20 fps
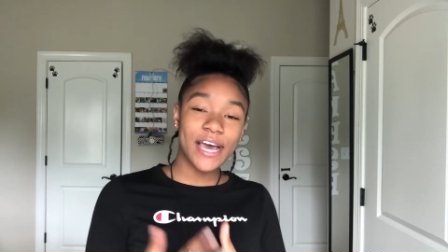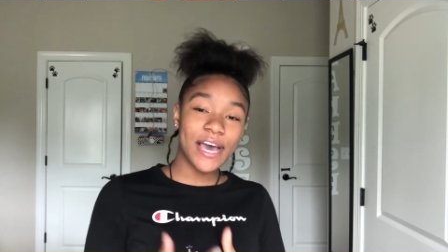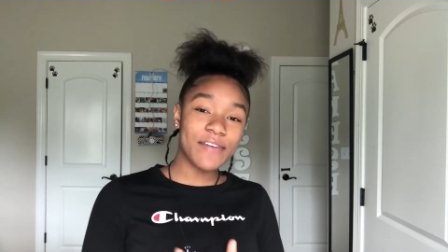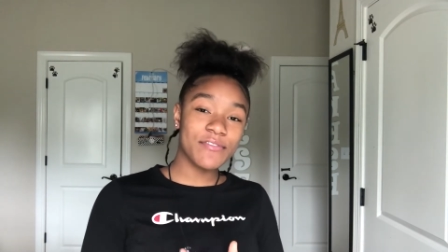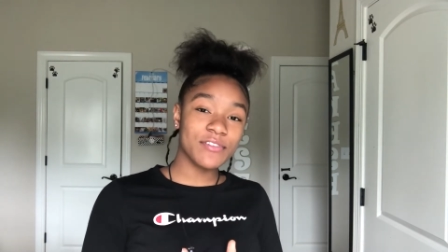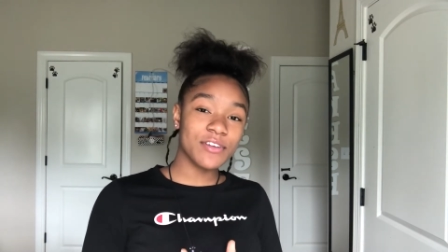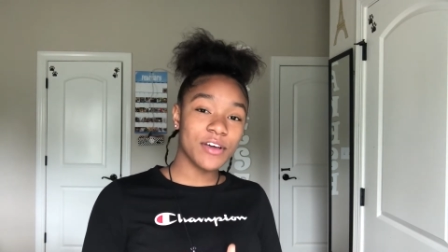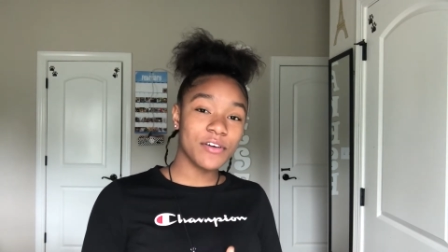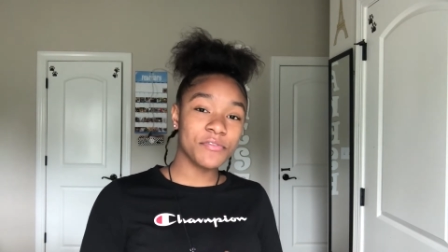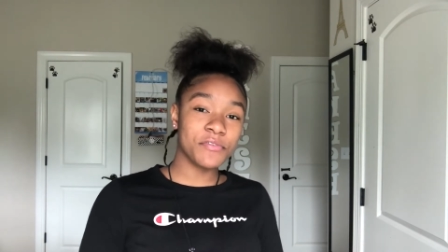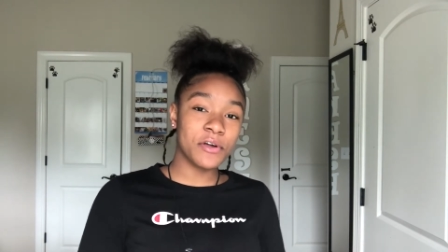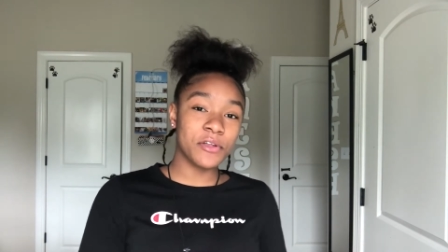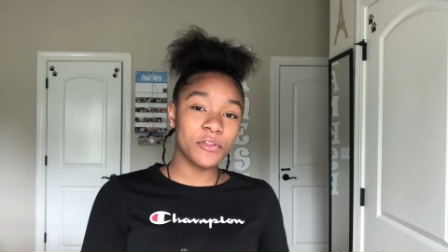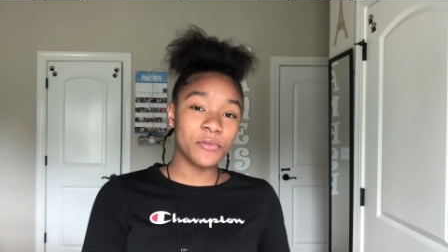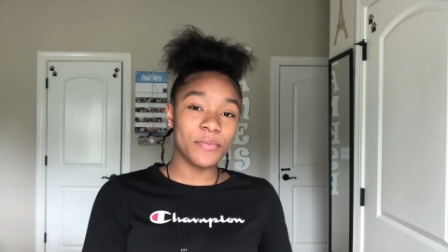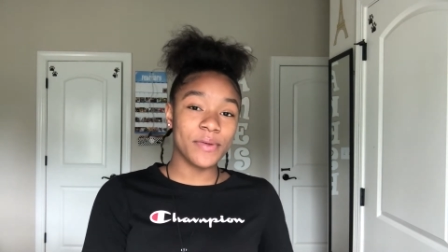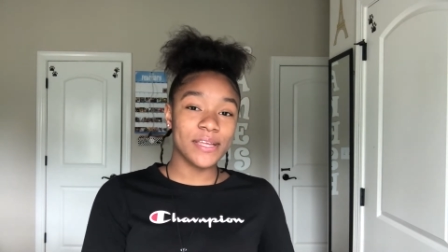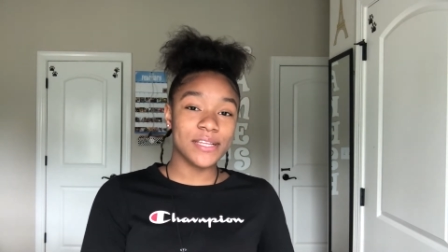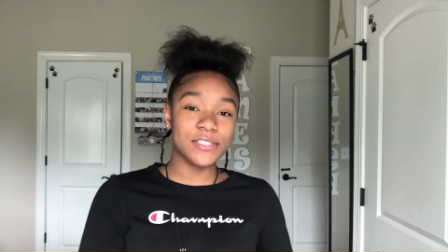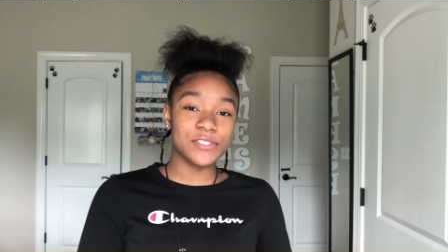have not followed
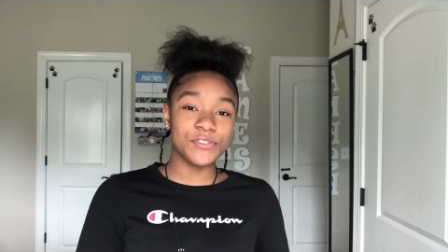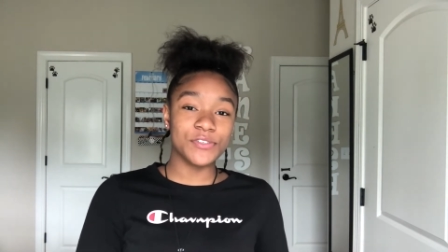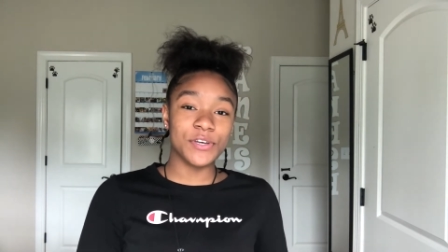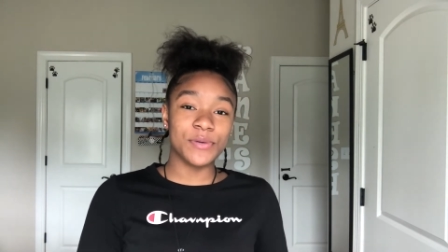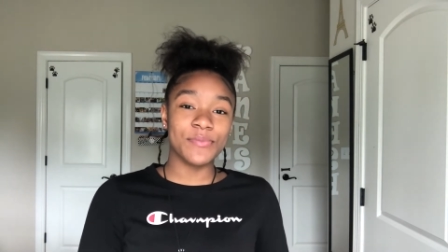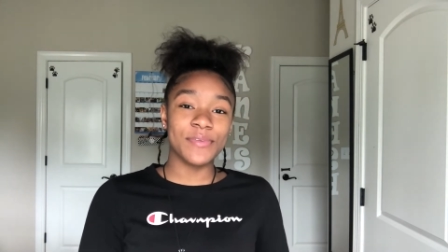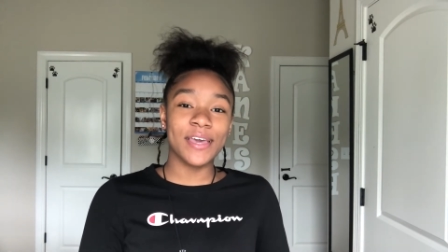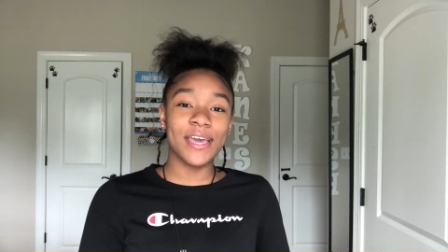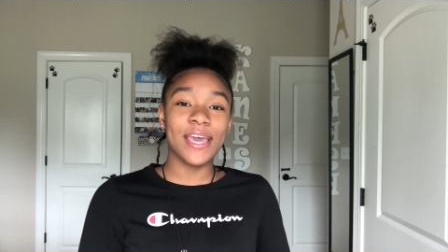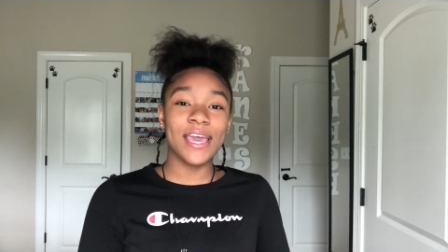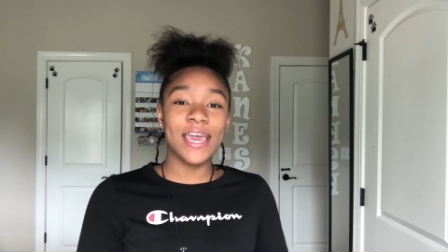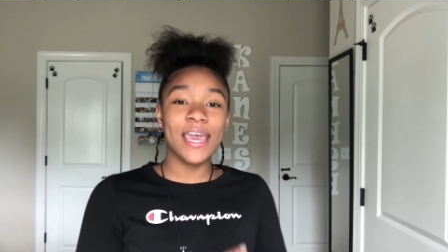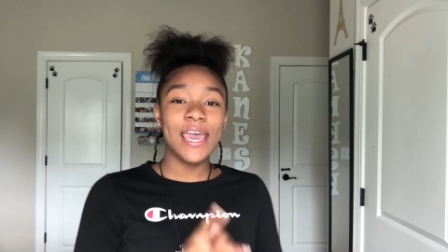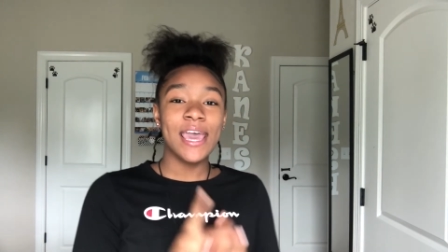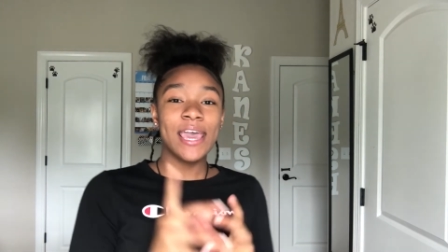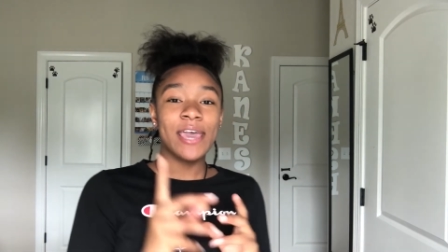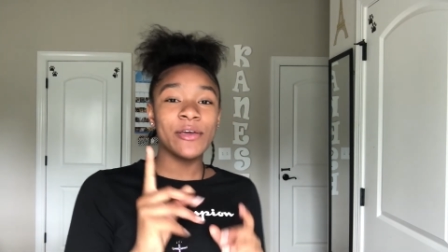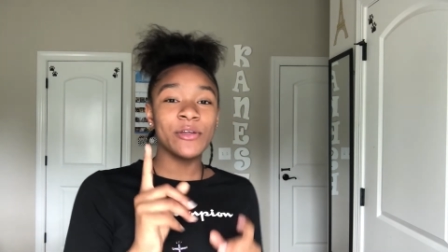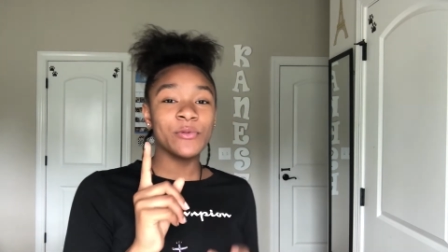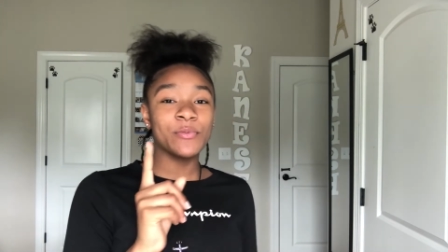my instagram yet
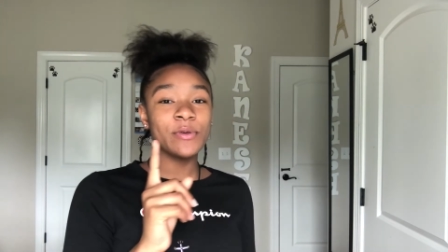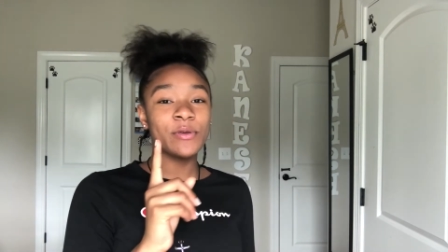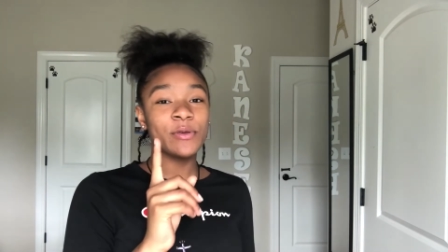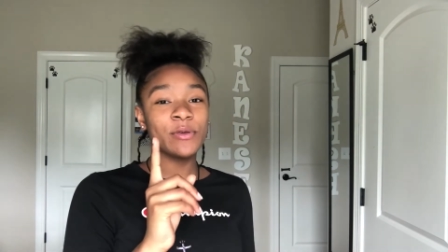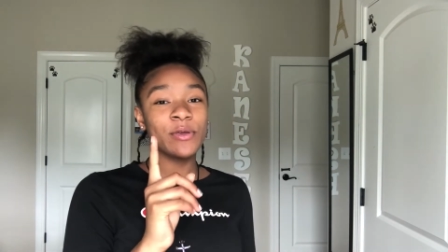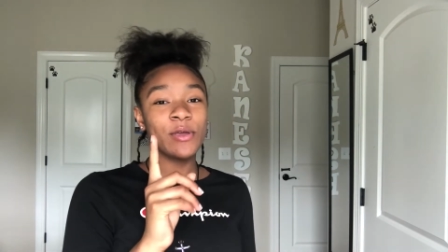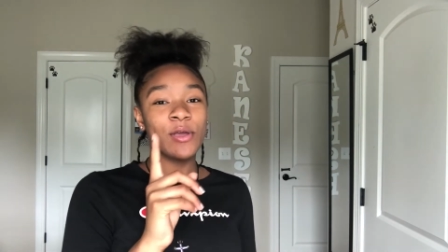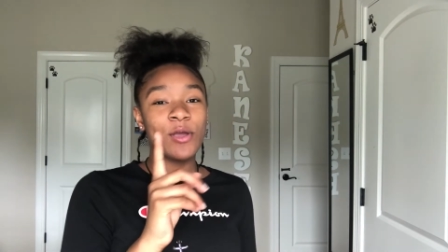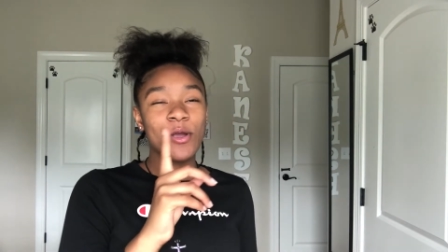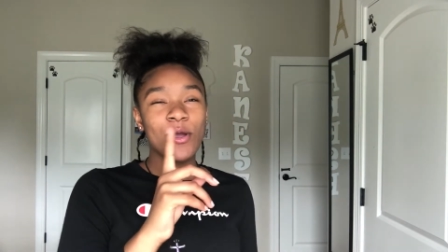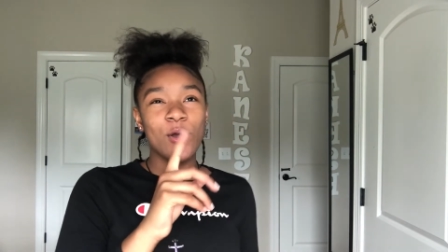it'll be